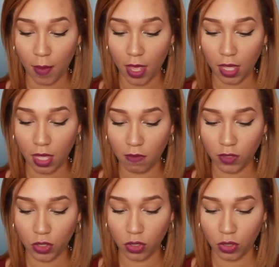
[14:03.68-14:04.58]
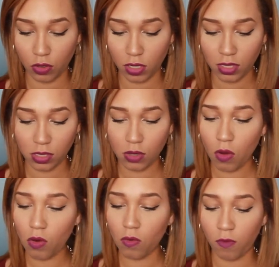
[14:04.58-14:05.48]
It gives you, it's
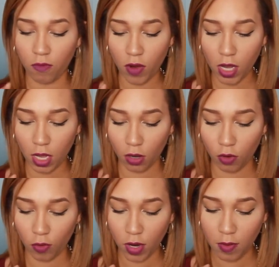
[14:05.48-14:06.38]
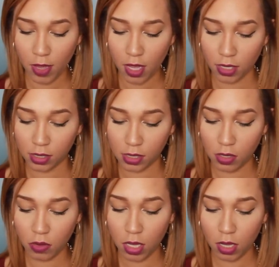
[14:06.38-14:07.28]
so freaking creamy and
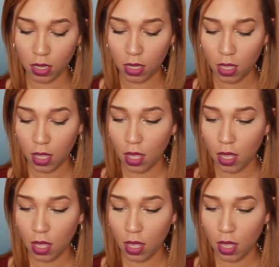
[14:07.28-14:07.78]
silky,